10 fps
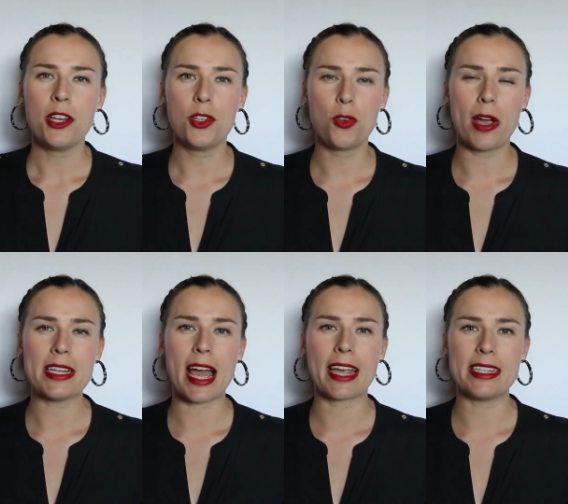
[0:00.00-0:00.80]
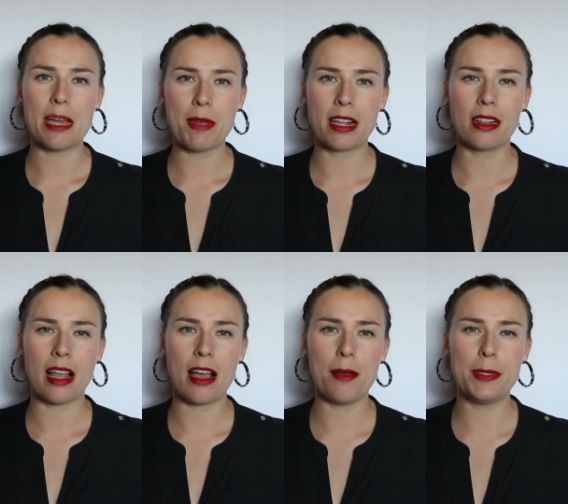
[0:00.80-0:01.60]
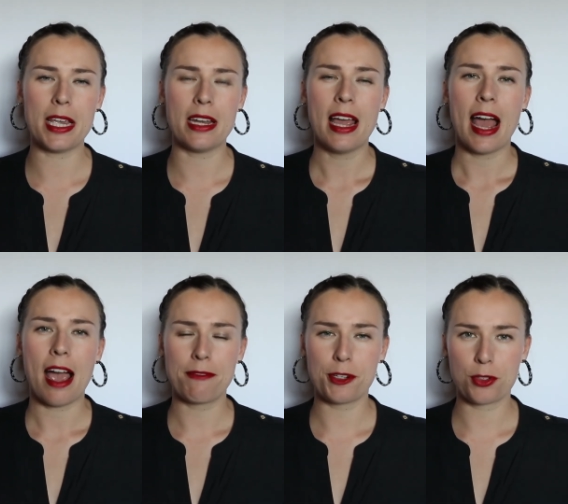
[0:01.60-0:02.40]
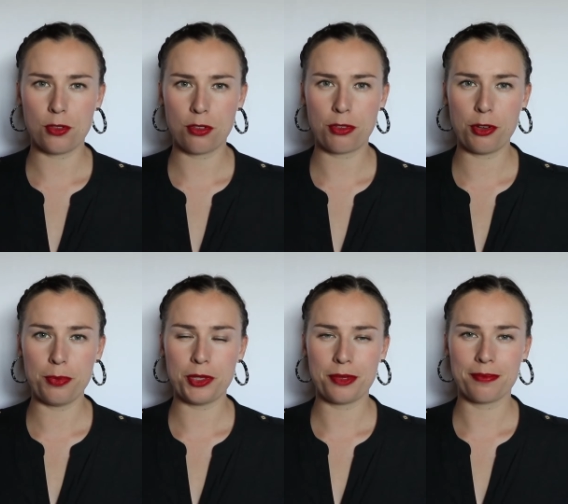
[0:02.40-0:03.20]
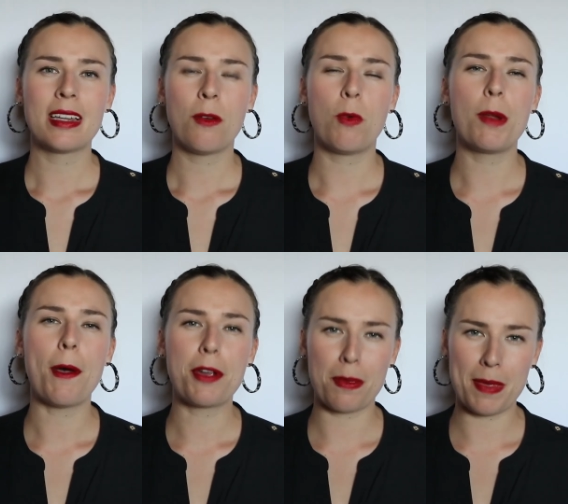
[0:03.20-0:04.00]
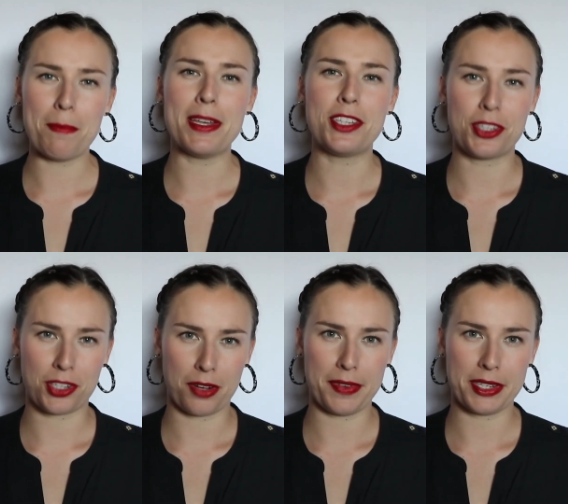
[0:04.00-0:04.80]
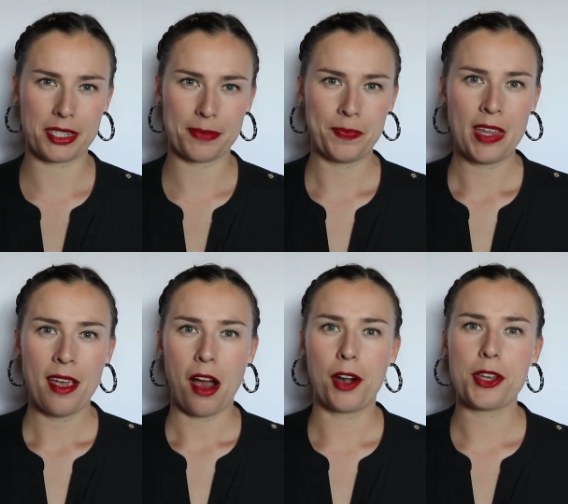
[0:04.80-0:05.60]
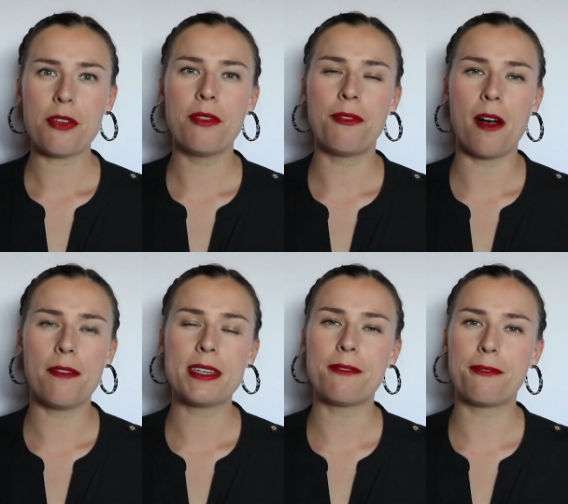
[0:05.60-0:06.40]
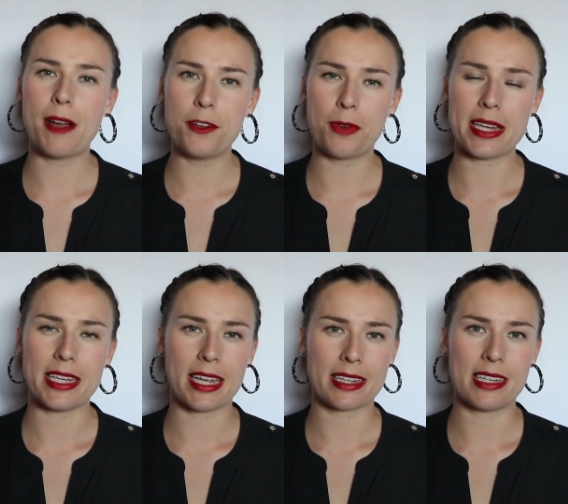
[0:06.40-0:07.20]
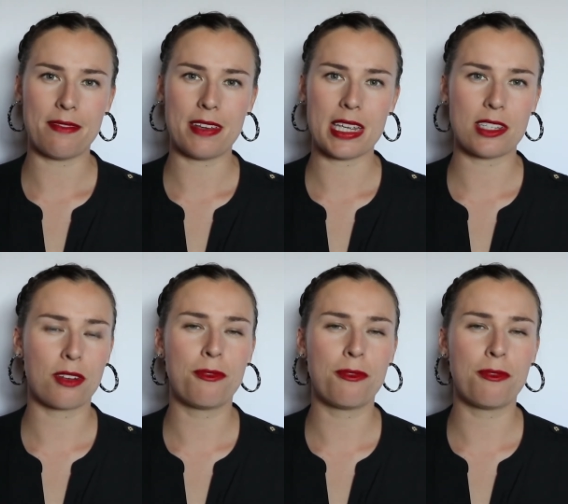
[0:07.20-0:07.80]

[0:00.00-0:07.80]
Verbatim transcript: joined academic clubs and after-school groups? What about commitment to service? Are you involved in fundraising activities or